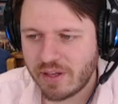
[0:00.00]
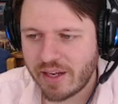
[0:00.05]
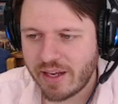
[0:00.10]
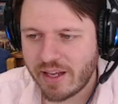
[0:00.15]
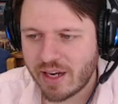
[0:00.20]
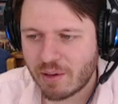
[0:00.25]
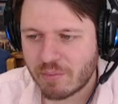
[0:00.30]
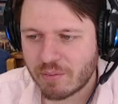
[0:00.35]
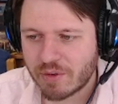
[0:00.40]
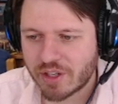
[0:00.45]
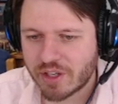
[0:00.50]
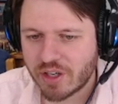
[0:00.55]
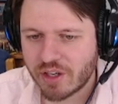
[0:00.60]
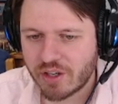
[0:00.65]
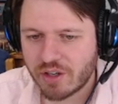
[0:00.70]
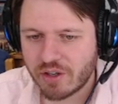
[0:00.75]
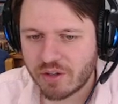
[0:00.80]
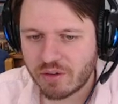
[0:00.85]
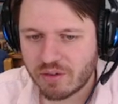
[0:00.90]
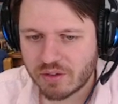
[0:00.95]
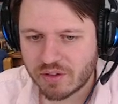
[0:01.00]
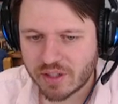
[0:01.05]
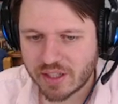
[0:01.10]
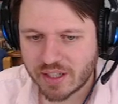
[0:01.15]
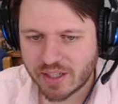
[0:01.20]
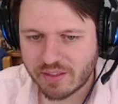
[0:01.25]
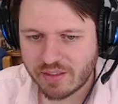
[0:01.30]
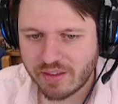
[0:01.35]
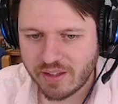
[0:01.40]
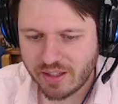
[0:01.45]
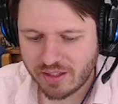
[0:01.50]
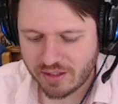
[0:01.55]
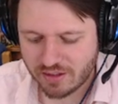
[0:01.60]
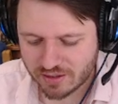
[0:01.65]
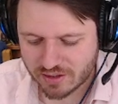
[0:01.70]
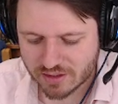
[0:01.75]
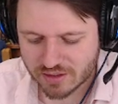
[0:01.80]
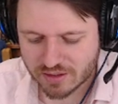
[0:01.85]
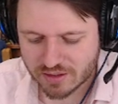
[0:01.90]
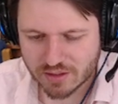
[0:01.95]
and I'm going to go like
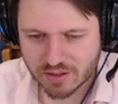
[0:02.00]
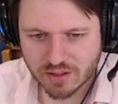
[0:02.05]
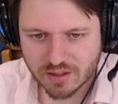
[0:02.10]
this,